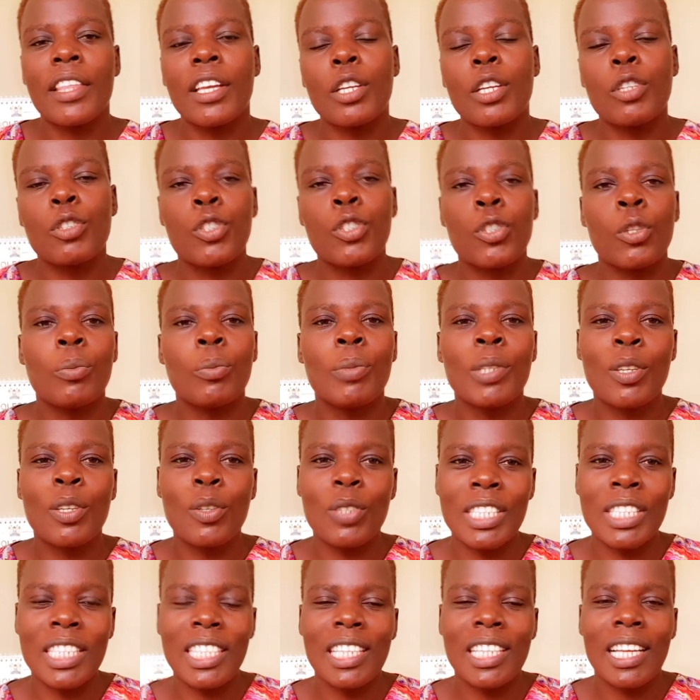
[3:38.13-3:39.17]
thing you should be
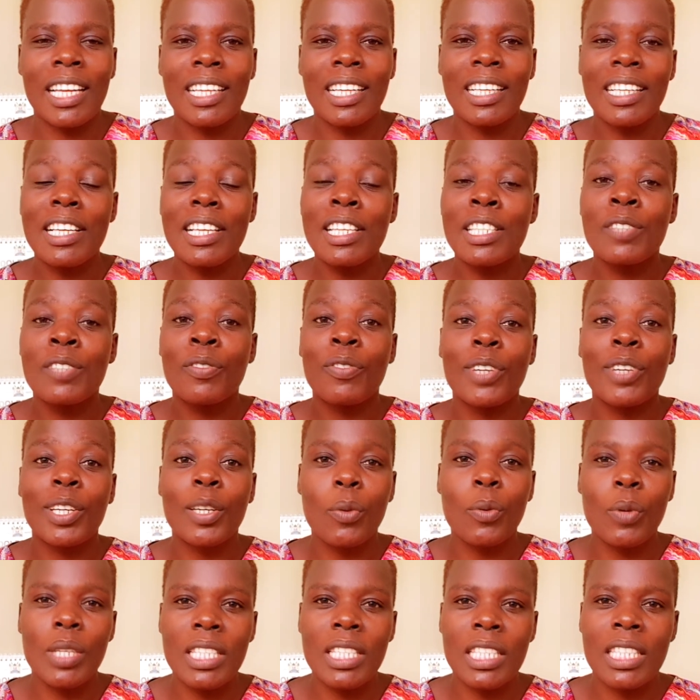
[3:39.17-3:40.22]
considering is
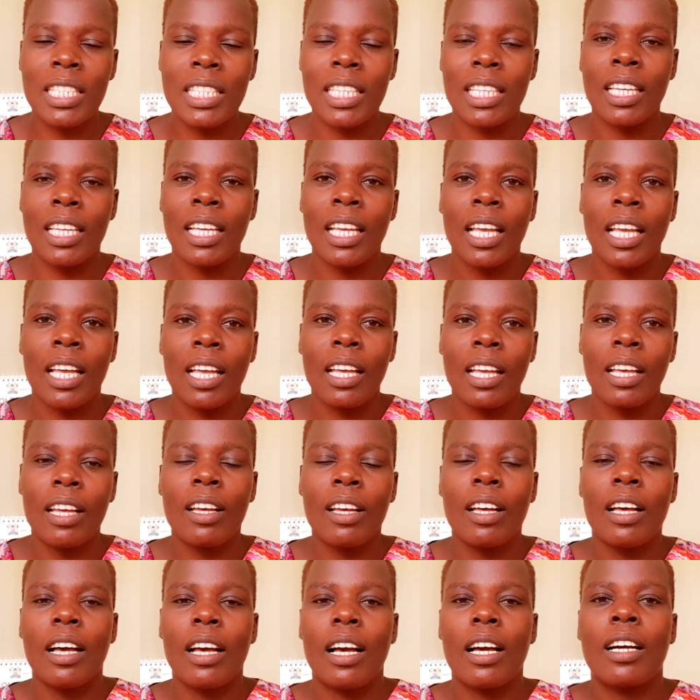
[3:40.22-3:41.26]
frequency.
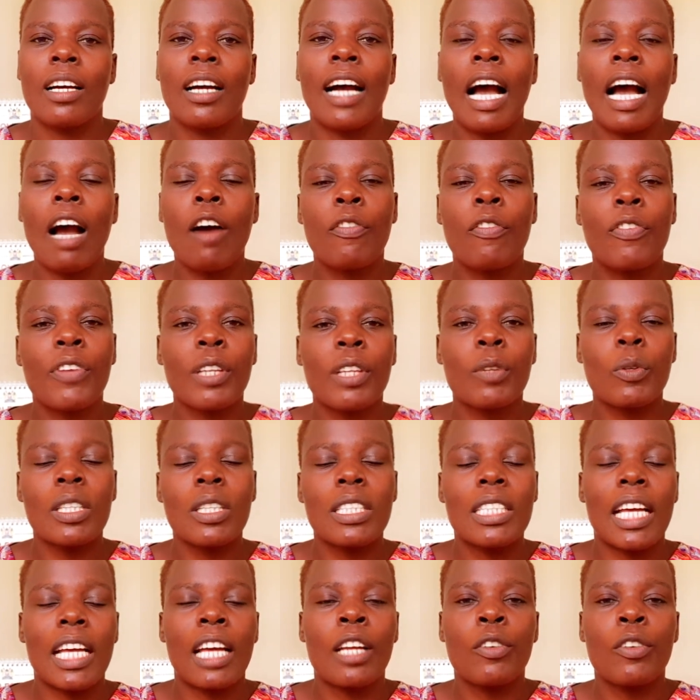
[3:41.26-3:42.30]
How frequent
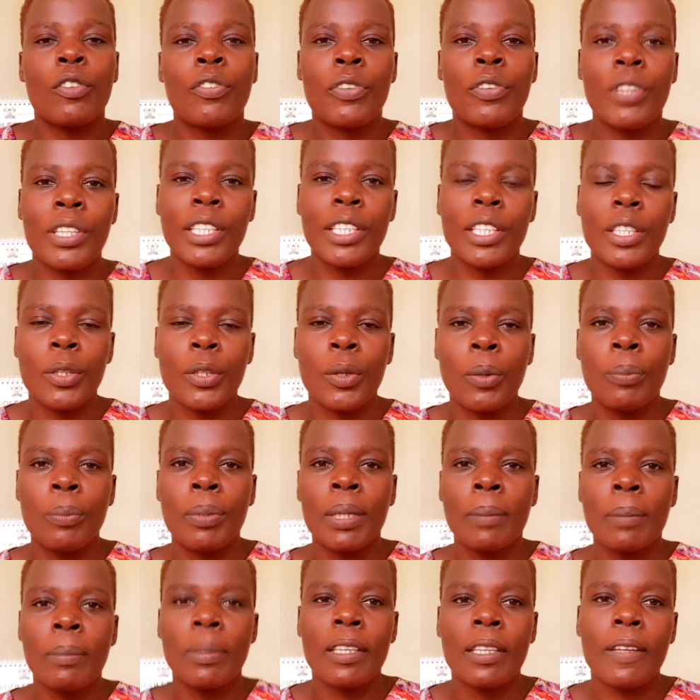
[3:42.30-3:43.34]
are you feeding your
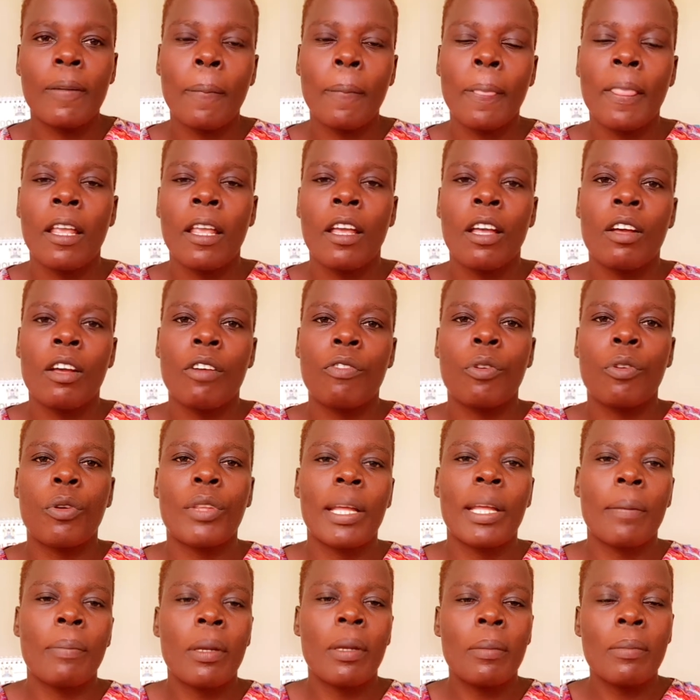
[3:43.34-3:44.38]
baby? For
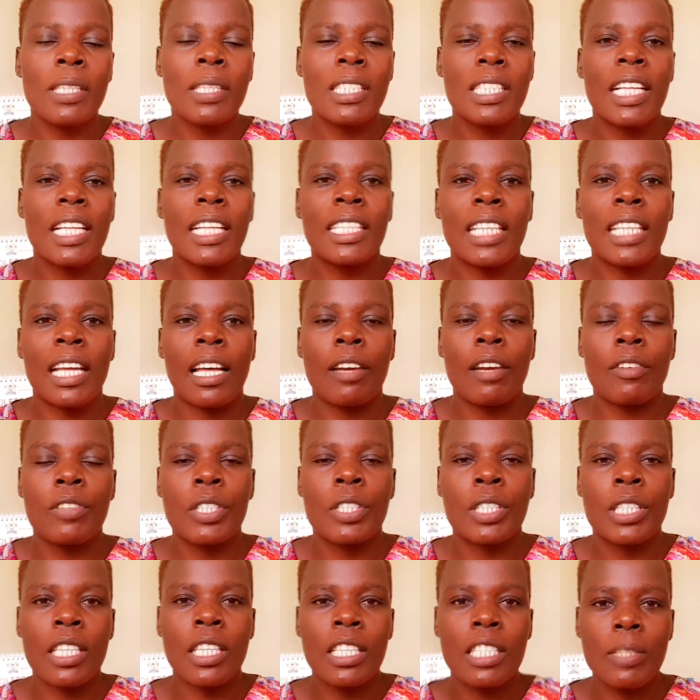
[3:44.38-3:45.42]
the babies that are
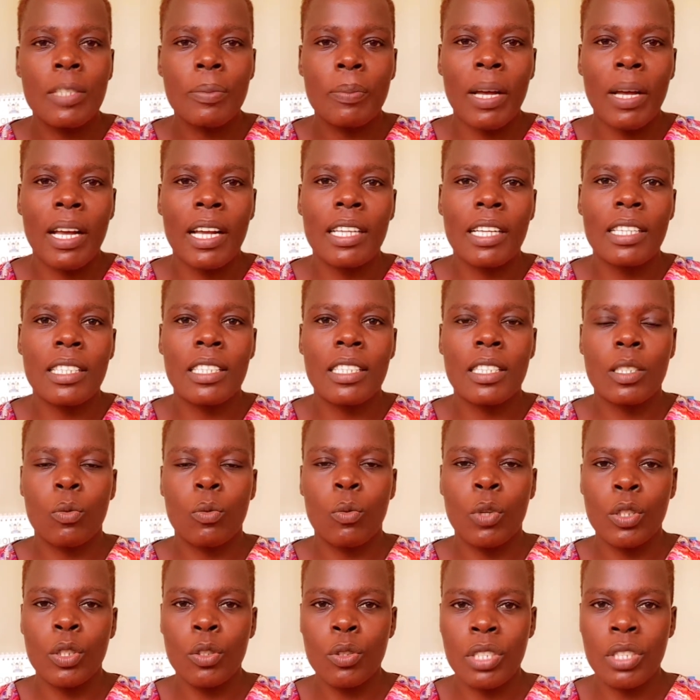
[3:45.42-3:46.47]
6 months,
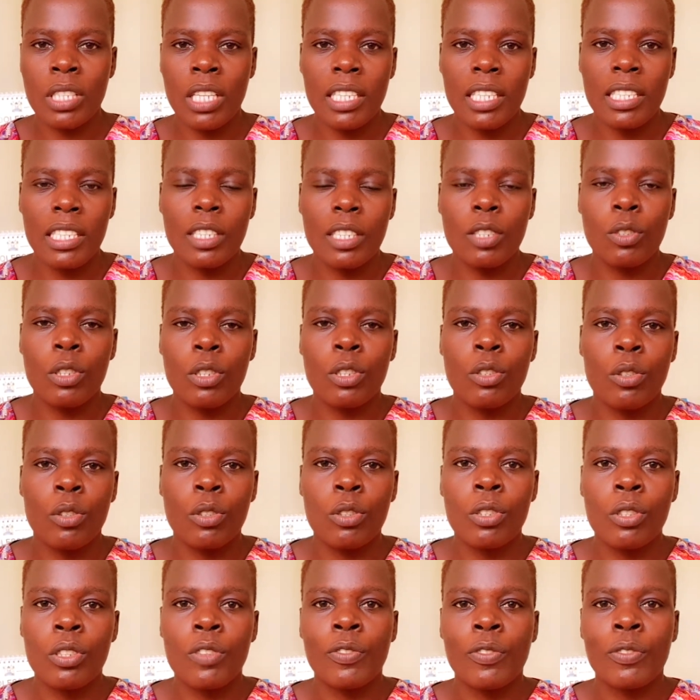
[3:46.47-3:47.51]
when you're starting to
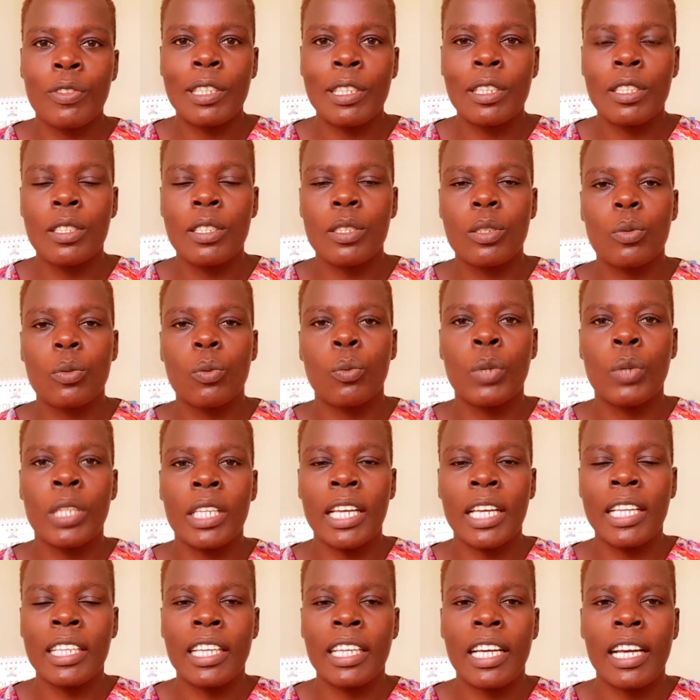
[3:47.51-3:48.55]
introduce feeds, we
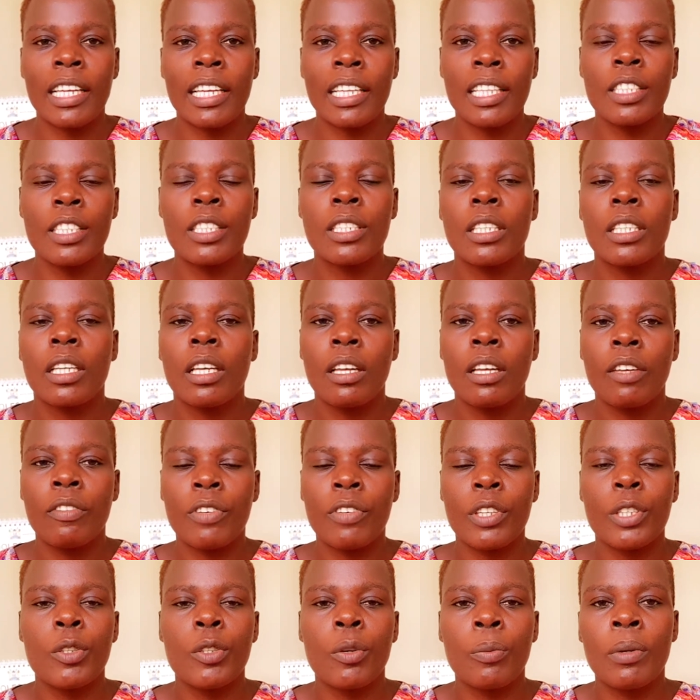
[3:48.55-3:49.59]
encourage
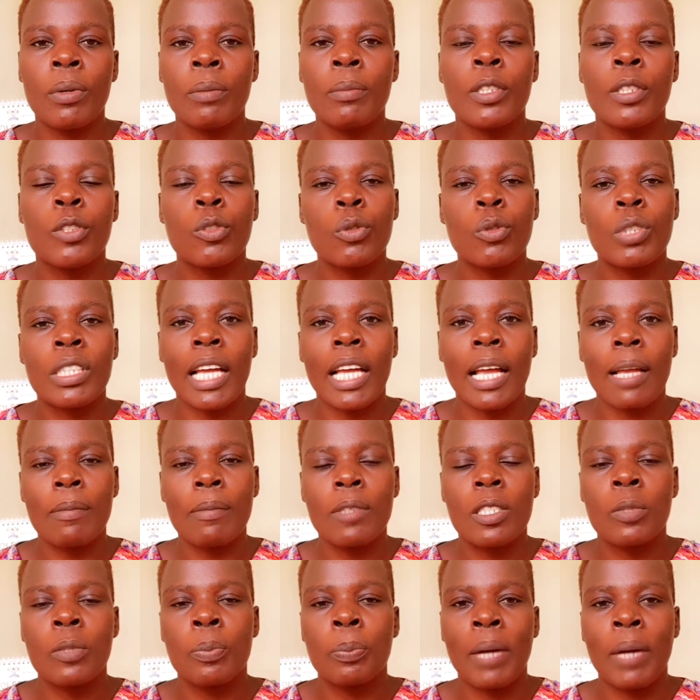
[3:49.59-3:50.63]
feed your baby 2 times
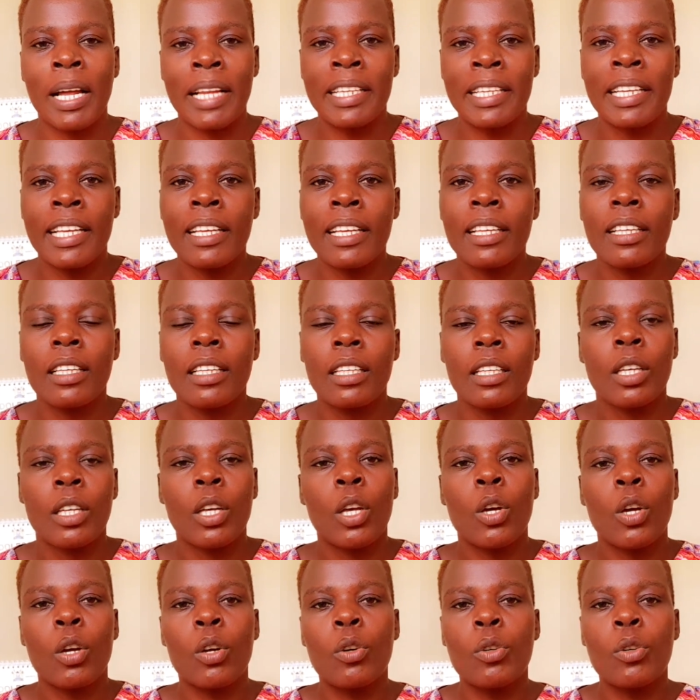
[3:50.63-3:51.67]
per day.
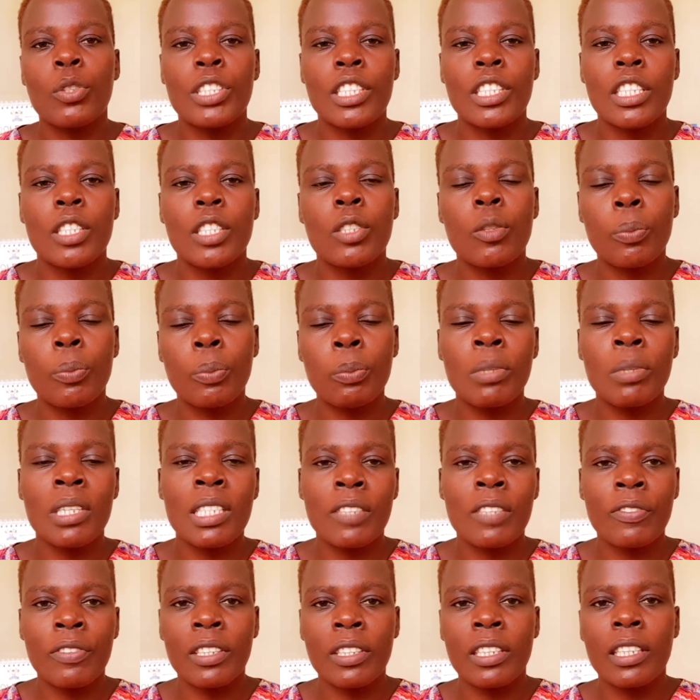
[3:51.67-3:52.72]
Continue
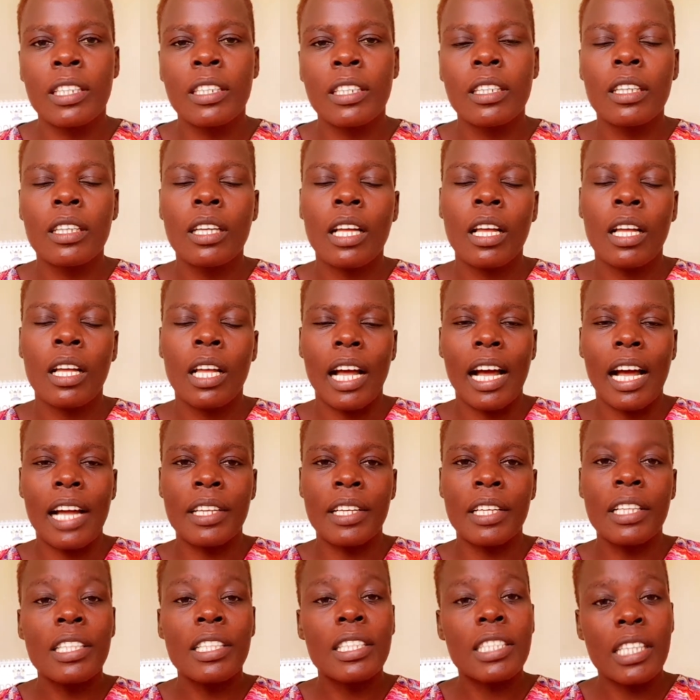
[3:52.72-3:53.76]
breastfeeding at
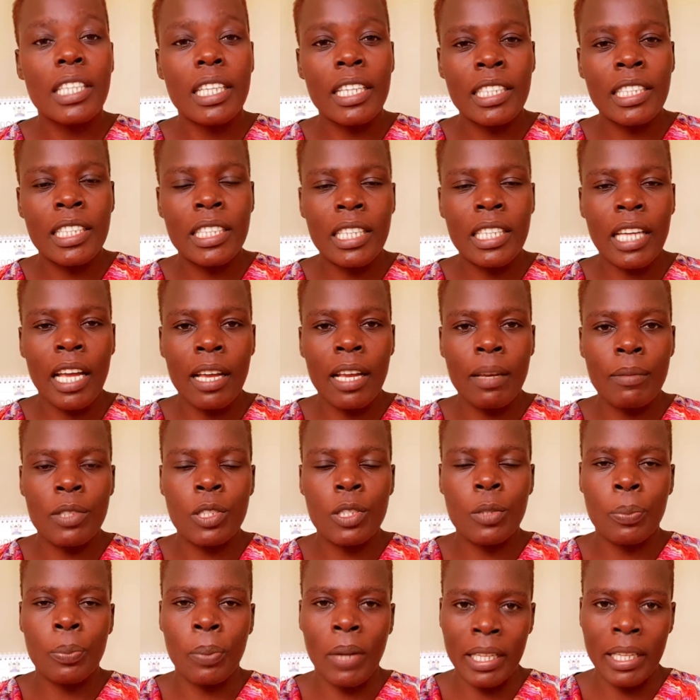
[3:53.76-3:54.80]
least 8 times
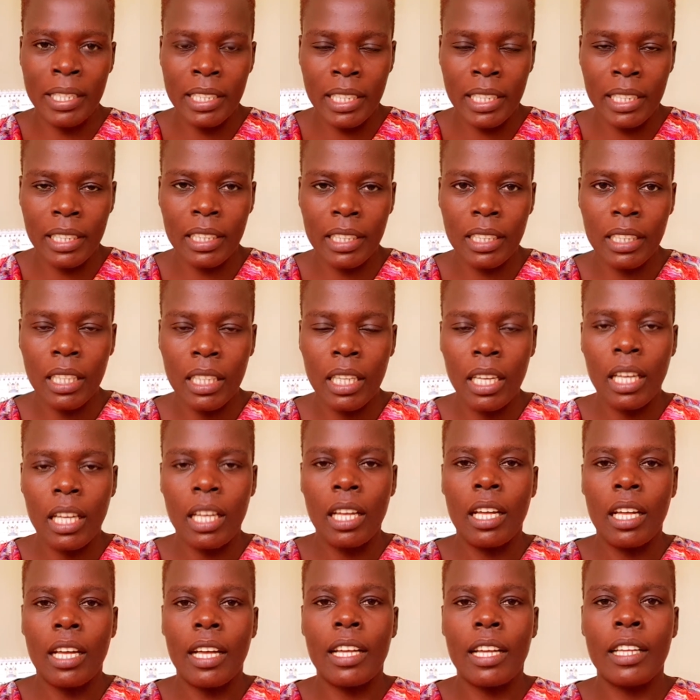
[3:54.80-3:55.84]
per day.
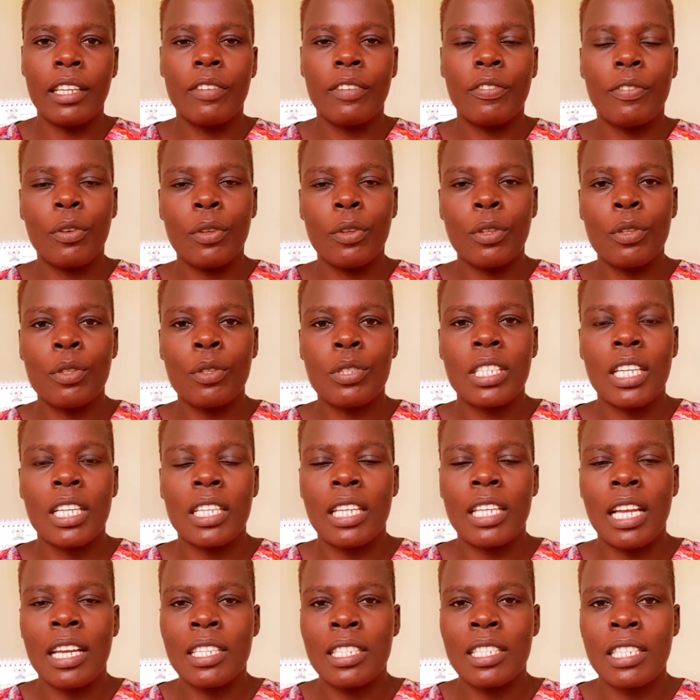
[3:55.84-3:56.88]
And for those that
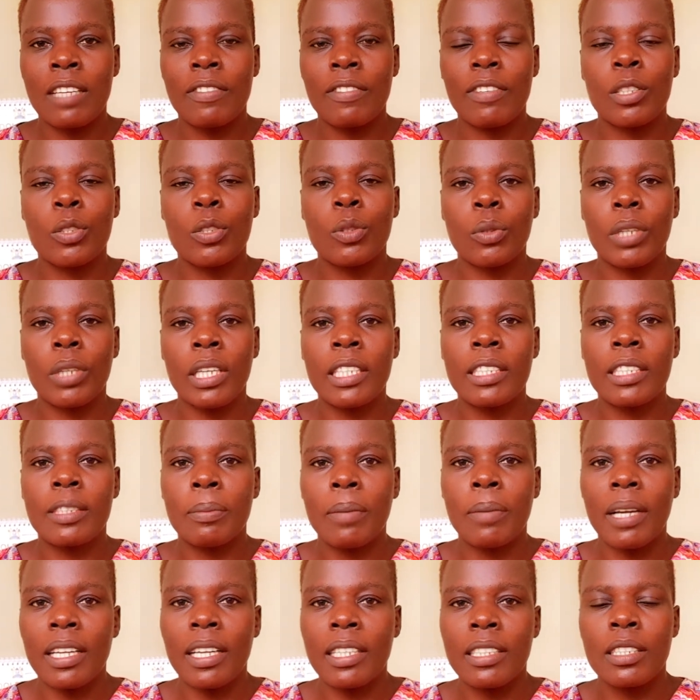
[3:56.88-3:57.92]
are 7 to 8
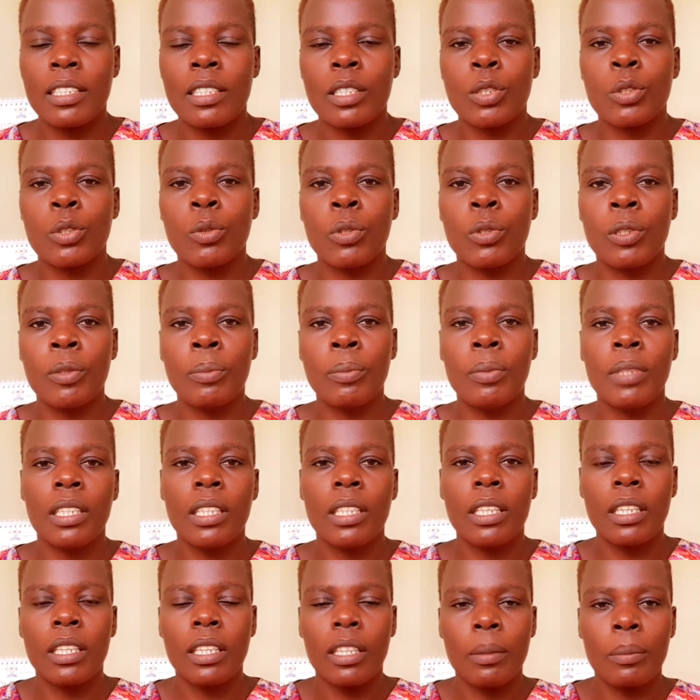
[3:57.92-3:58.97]
months, you will
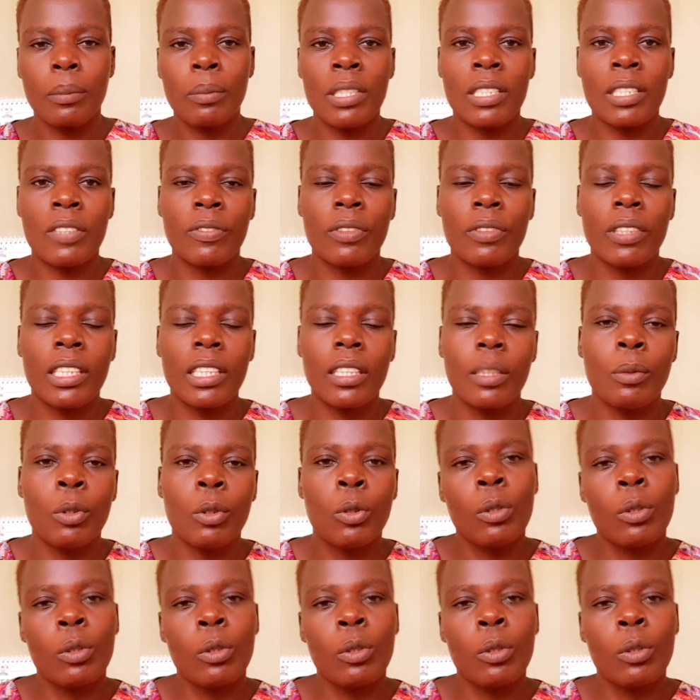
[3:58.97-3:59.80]
be breastfeeding, you